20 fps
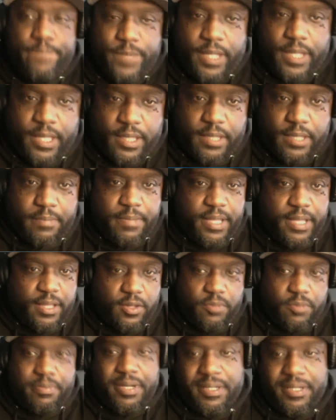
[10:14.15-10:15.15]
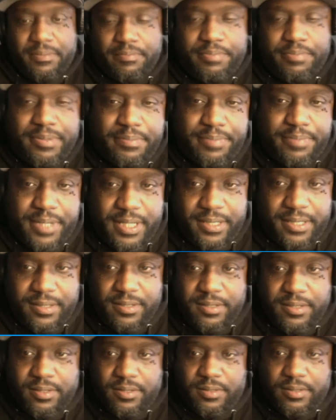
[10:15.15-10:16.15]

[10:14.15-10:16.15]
LaMelo. But